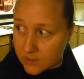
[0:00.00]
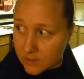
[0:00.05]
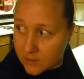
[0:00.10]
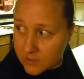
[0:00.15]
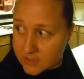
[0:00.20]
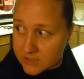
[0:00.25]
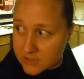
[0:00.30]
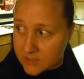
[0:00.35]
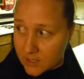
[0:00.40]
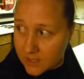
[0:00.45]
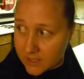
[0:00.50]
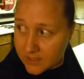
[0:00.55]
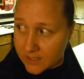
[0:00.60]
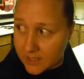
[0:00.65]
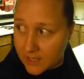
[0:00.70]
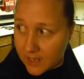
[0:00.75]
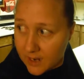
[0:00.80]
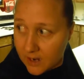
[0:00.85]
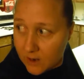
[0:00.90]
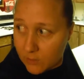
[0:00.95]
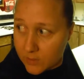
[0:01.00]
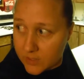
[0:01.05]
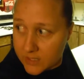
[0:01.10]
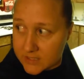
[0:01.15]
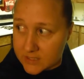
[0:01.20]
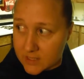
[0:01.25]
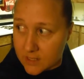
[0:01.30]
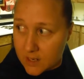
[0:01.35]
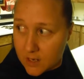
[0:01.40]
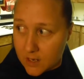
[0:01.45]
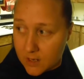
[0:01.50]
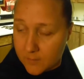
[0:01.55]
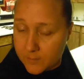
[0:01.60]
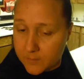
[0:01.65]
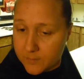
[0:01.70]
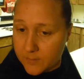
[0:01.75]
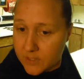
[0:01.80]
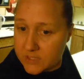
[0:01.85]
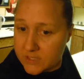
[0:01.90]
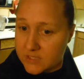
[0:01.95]
it's not a cow. It's a
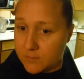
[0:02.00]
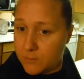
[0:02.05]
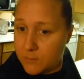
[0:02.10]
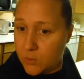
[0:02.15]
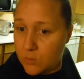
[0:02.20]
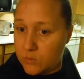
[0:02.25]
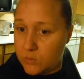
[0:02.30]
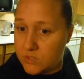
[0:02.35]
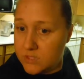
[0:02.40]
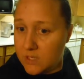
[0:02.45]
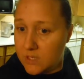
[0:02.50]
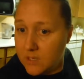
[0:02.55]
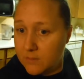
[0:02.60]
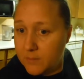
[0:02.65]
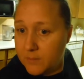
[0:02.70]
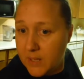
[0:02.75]
um, it's a moose, a